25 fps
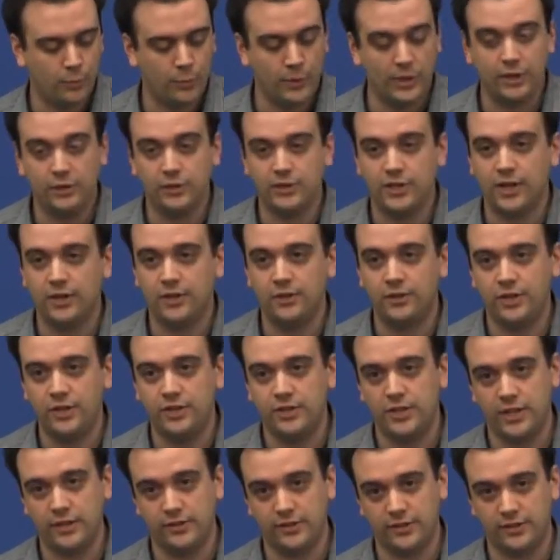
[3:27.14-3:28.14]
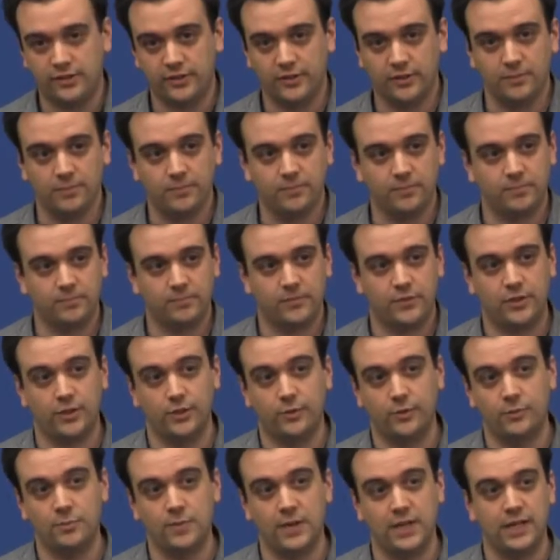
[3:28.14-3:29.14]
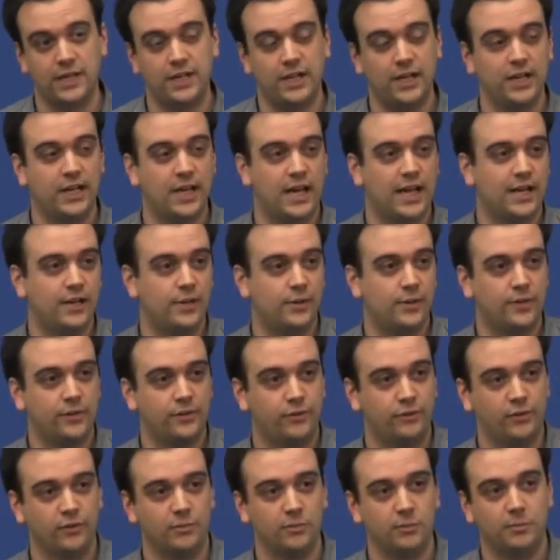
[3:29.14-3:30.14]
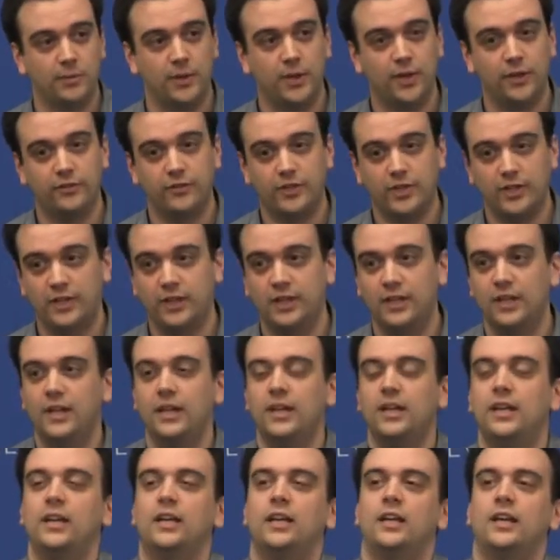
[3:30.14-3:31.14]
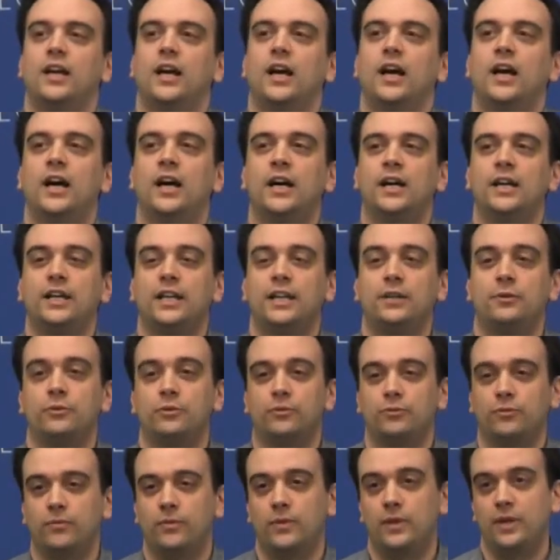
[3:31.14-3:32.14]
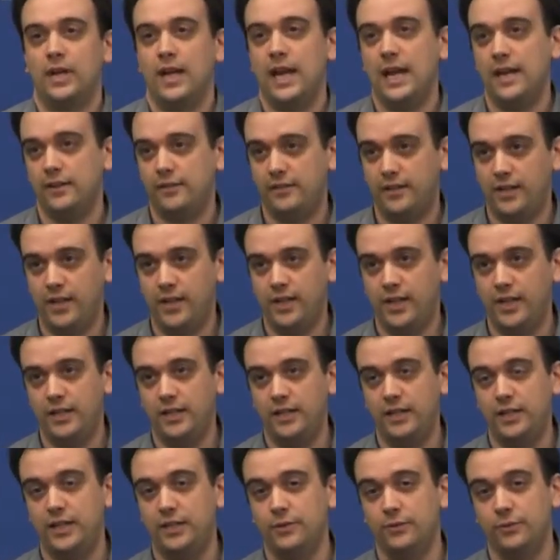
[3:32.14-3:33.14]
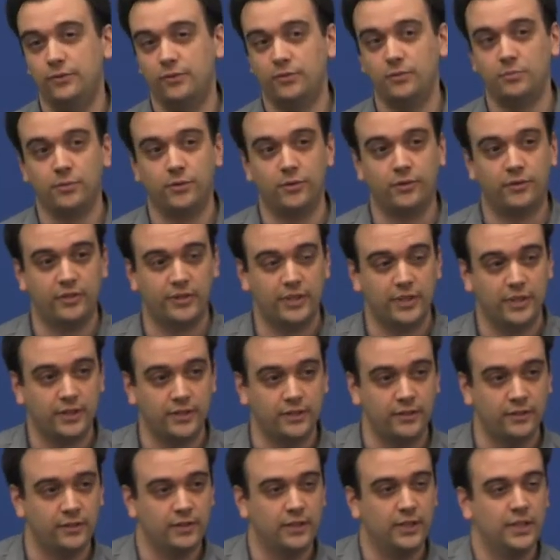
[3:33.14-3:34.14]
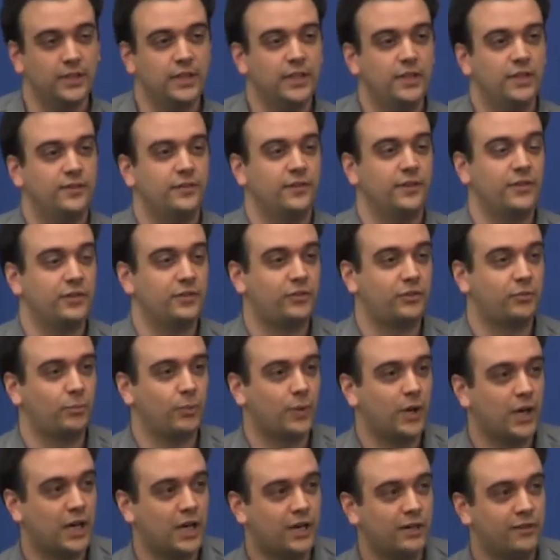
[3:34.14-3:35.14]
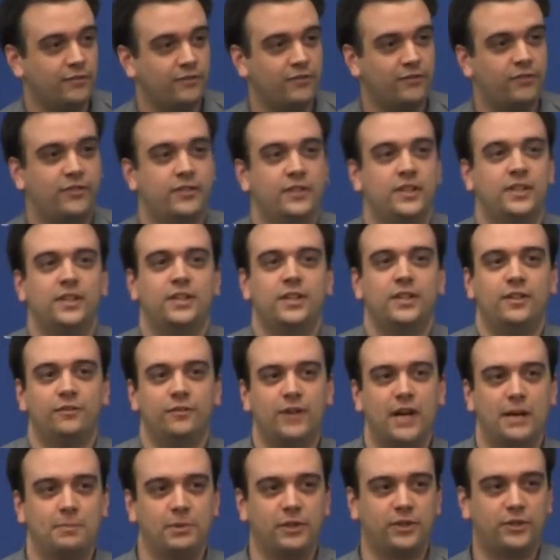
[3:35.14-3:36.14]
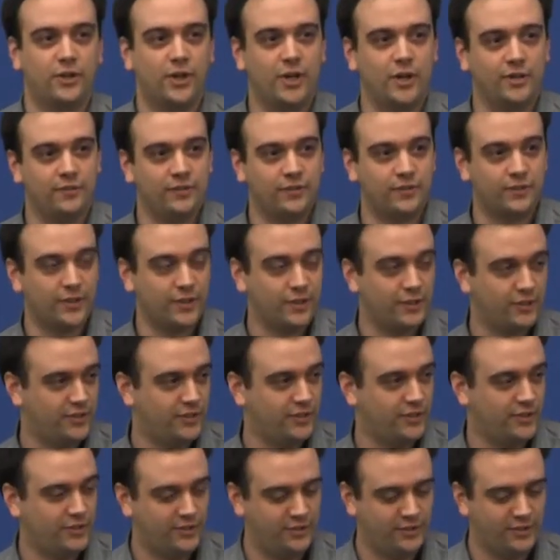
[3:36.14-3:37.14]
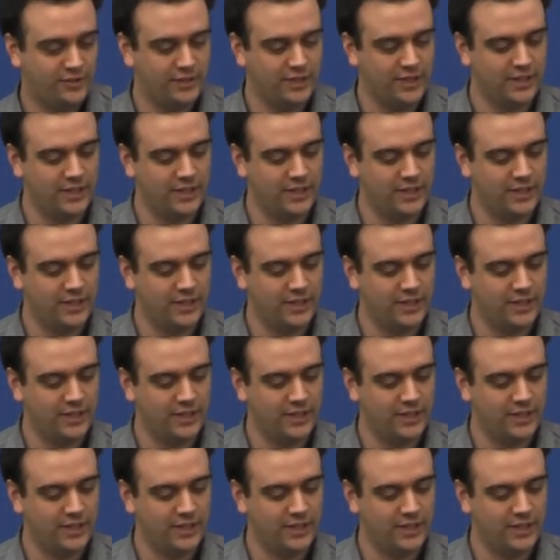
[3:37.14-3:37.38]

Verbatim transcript: wheelchair DJ system. So we met a young guy who had cerebral palsy. He was 18, he was from Brazil, very suave, rapping to all of his nurses,